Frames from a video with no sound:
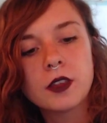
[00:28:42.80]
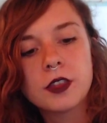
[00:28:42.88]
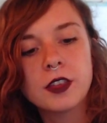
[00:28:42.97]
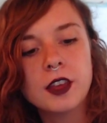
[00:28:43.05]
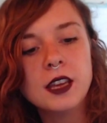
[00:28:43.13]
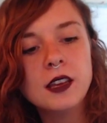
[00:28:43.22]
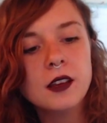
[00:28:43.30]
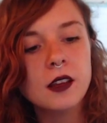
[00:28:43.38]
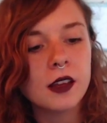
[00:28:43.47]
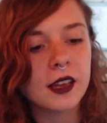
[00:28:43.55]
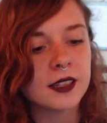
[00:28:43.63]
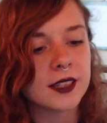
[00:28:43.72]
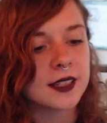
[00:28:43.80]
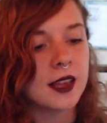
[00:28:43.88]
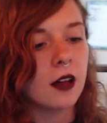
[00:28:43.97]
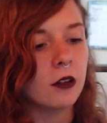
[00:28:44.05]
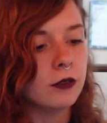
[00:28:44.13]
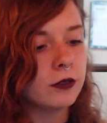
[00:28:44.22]
thing
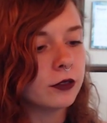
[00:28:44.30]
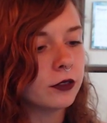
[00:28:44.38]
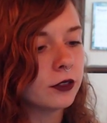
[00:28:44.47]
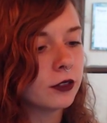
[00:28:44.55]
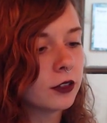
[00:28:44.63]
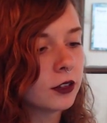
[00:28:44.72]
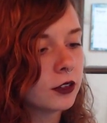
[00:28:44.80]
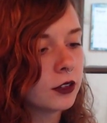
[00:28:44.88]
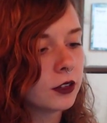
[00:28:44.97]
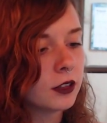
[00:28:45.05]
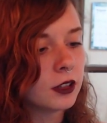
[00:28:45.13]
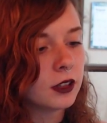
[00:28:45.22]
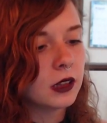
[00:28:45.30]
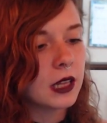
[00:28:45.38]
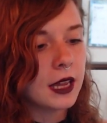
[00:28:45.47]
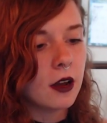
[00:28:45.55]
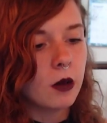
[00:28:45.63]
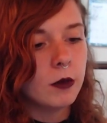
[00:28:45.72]
itself
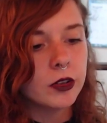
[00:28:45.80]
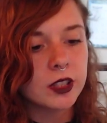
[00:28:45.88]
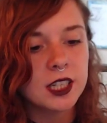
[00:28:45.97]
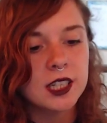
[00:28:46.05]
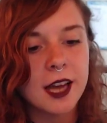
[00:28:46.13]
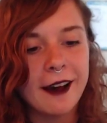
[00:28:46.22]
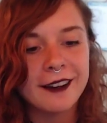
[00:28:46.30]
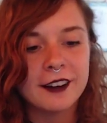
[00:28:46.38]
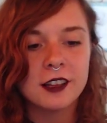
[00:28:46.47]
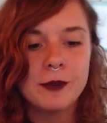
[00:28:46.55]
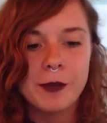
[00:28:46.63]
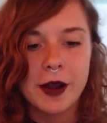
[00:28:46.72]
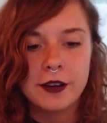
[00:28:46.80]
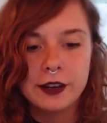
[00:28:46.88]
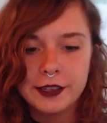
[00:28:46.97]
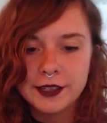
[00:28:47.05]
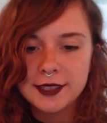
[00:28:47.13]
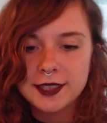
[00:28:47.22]
lay almost entirely buried
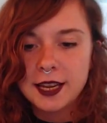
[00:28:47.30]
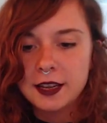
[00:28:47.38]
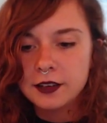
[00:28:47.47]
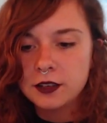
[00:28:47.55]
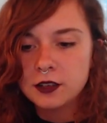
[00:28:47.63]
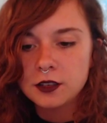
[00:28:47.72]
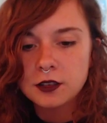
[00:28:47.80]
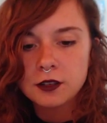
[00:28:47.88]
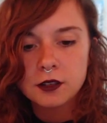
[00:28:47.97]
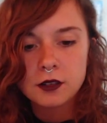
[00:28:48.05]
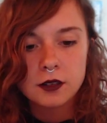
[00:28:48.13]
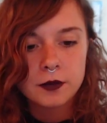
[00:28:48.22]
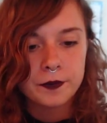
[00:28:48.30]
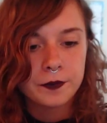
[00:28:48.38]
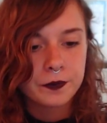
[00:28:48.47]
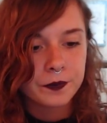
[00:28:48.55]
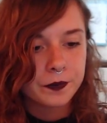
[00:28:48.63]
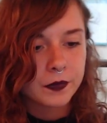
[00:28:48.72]
in sand.
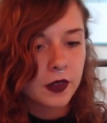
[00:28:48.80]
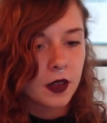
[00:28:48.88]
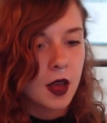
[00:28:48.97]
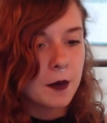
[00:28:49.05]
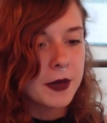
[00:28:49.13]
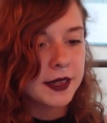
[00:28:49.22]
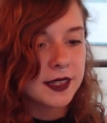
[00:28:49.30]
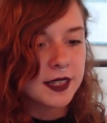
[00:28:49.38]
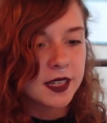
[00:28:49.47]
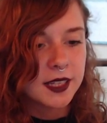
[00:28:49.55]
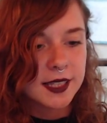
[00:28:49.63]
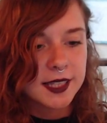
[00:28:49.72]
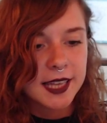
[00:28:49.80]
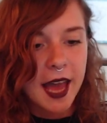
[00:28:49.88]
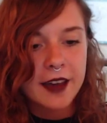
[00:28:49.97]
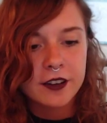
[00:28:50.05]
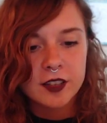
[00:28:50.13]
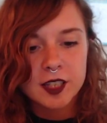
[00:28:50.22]
Amidst the
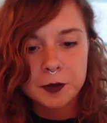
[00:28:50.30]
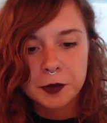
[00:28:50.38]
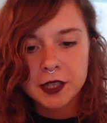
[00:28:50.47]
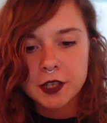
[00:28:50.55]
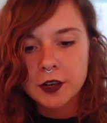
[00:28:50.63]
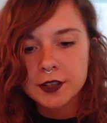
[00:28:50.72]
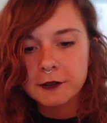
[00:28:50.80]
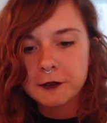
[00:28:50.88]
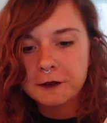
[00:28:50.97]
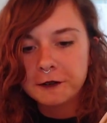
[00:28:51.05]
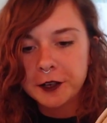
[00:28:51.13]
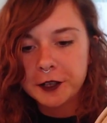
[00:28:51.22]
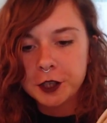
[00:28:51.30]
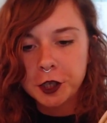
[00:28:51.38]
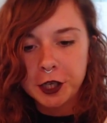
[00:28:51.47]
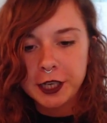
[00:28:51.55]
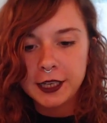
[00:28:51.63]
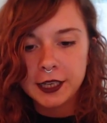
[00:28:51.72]
scattered splinters of a fir
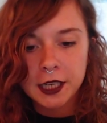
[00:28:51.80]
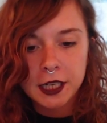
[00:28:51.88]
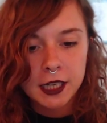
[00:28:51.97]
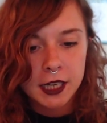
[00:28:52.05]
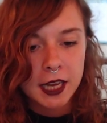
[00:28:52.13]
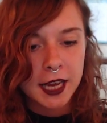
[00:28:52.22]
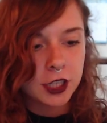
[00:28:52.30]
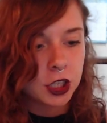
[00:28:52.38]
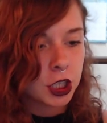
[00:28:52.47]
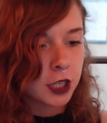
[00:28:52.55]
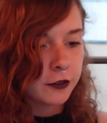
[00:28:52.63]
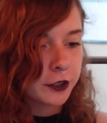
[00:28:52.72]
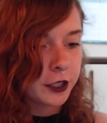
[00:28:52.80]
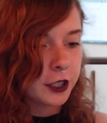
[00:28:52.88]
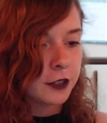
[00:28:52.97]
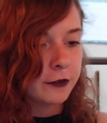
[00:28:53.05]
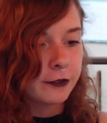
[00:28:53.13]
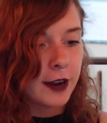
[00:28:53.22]
tree, it had shivered
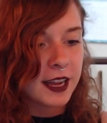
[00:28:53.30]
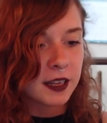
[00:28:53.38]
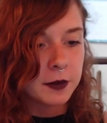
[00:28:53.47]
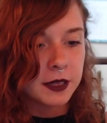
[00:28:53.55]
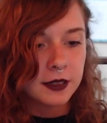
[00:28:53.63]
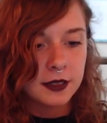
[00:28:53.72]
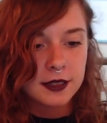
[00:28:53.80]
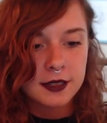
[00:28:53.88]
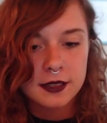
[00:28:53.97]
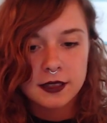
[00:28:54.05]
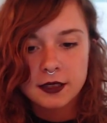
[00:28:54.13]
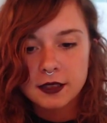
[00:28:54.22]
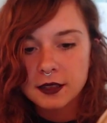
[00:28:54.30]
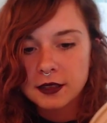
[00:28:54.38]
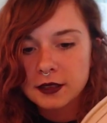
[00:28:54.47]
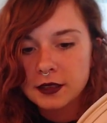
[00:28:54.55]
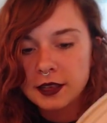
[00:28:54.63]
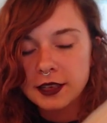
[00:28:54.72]
to fragments
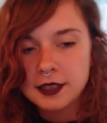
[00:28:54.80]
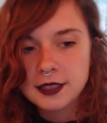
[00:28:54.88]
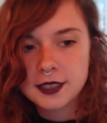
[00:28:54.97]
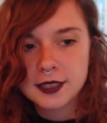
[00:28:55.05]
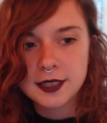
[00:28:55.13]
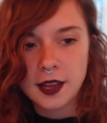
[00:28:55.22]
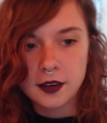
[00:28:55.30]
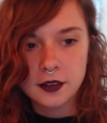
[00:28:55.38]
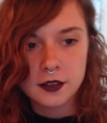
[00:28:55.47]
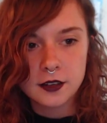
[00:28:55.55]
in its descent.